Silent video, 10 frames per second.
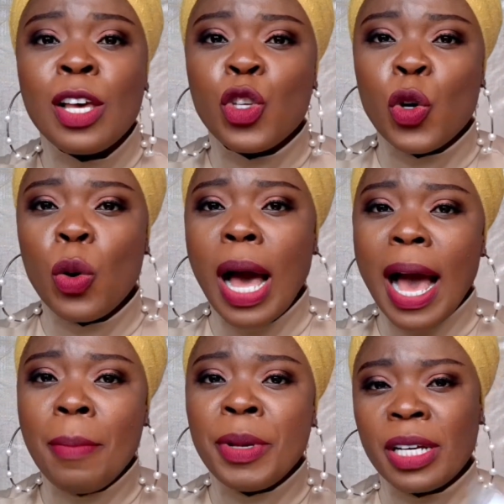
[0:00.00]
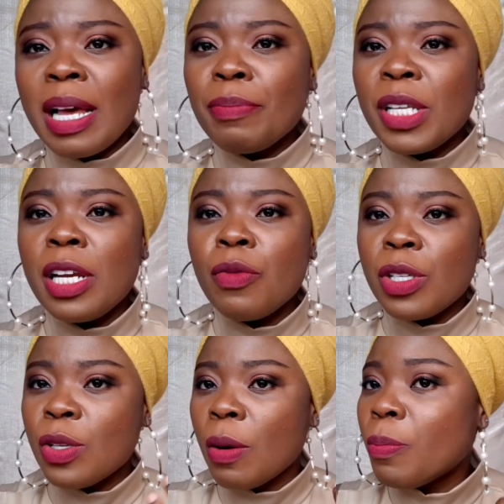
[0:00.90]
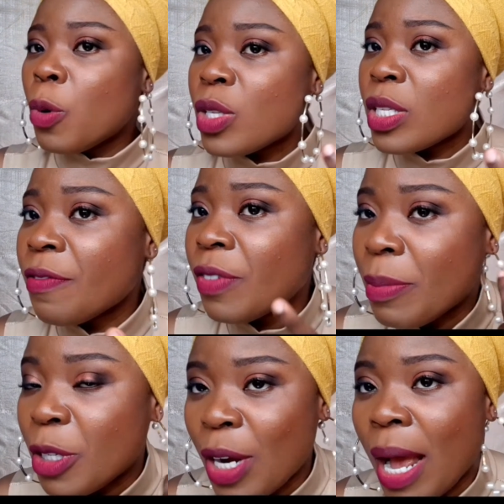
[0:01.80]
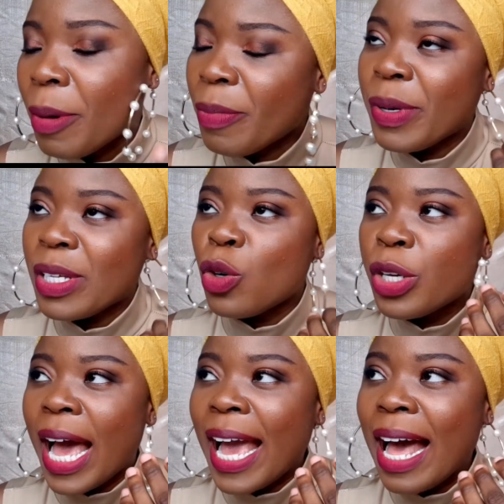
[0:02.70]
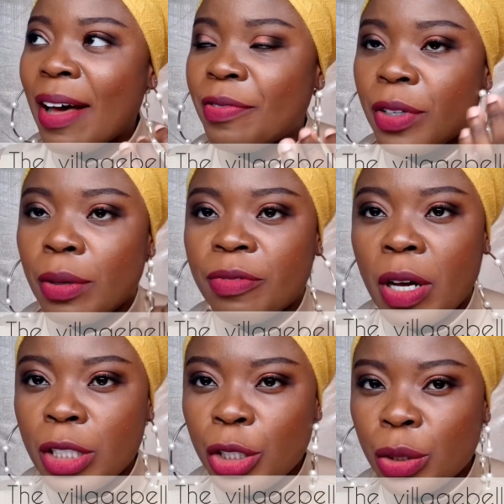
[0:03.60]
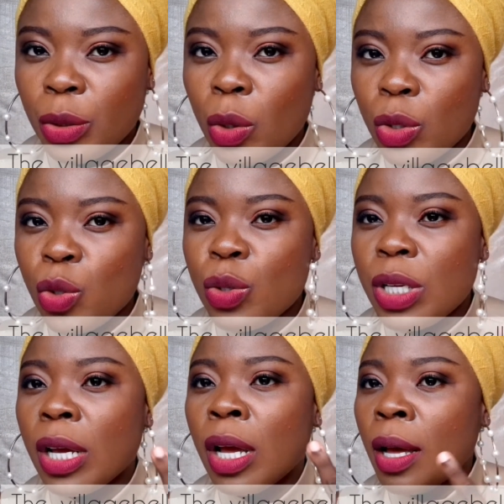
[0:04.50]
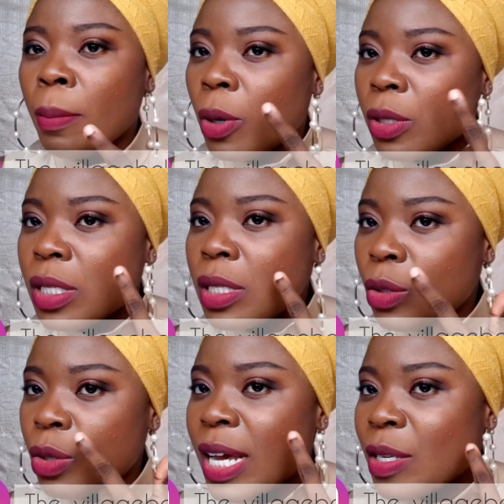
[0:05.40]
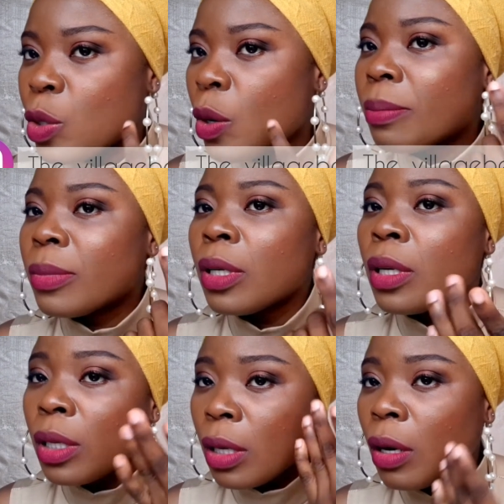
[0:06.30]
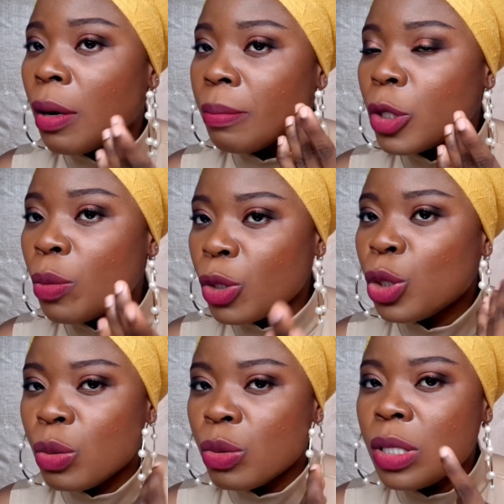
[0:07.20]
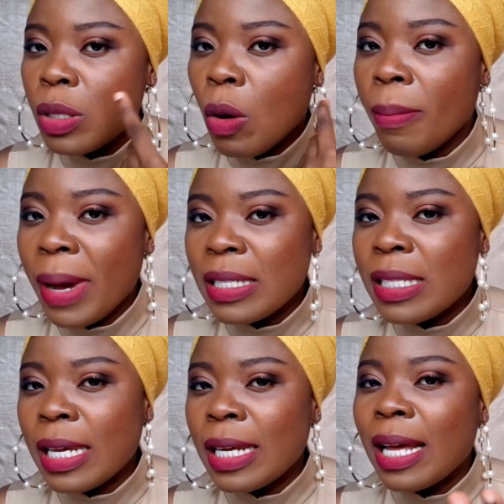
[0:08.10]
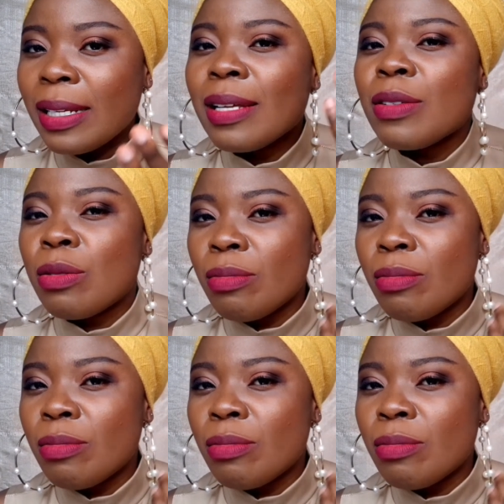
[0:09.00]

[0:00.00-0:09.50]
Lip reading: So because I'm dealing with some post-inflammatory hyperpigmentation, okay, I have foundation on today, but there's some comedones on my skin, and then